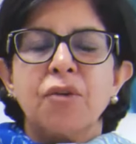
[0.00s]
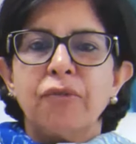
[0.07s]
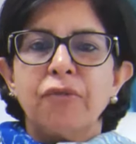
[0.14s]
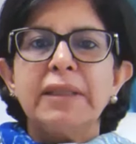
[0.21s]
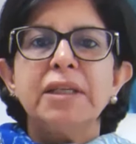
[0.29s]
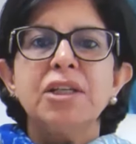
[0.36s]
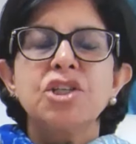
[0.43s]

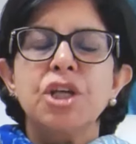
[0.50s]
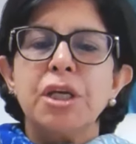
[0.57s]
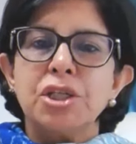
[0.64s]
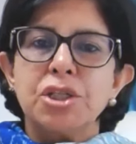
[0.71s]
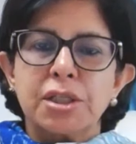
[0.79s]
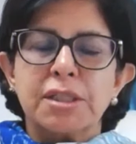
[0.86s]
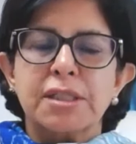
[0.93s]
Weather
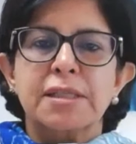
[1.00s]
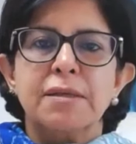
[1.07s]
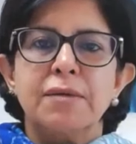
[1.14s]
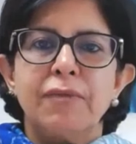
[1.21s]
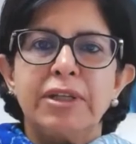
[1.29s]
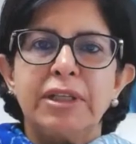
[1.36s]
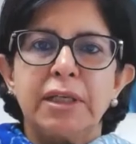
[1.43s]

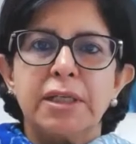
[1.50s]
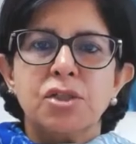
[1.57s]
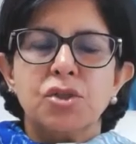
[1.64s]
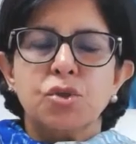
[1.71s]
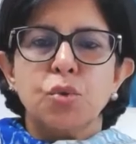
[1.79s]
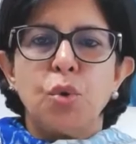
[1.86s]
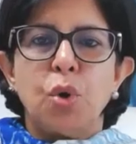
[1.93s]
changes, whether
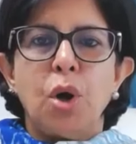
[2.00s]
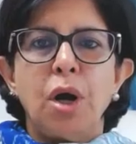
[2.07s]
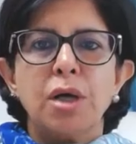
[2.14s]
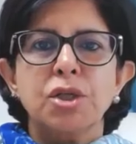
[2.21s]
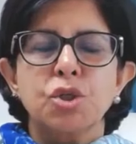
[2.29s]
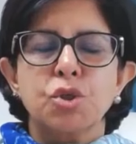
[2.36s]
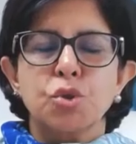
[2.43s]
it's too
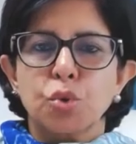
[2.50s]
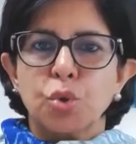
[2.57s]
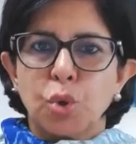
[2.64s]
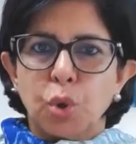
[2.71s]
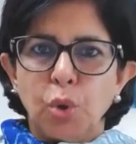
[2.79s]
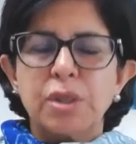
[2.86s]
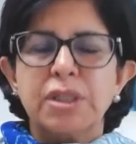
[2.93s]
hot, too
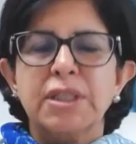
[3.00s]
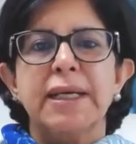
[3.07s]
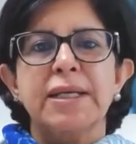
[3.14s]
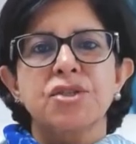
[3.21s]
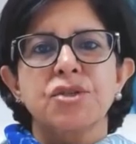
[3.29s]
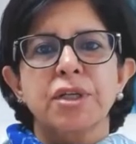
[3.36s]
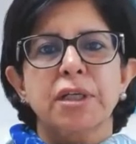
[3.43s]
cold,
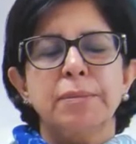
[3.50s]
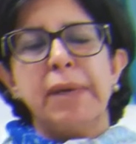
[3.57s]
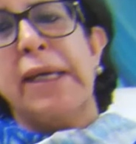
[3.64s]
can trigger